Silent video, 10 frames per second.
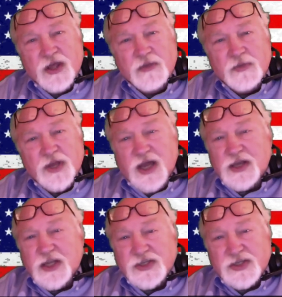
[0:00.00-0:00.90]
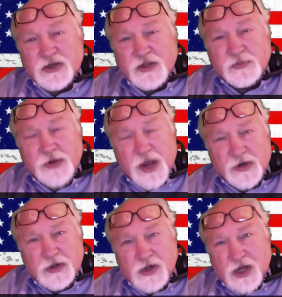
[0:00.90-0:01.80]
but not necessarily
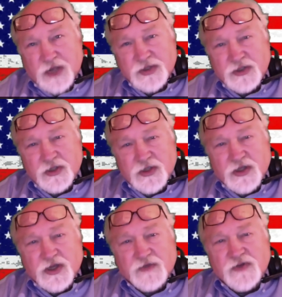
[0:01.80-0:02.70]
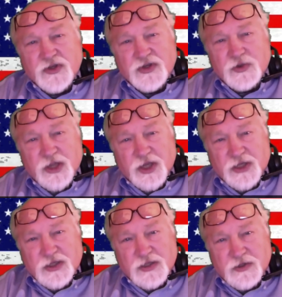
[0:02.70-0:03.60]
proper clause in a future
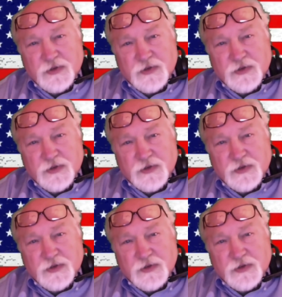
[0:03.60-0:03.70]
release.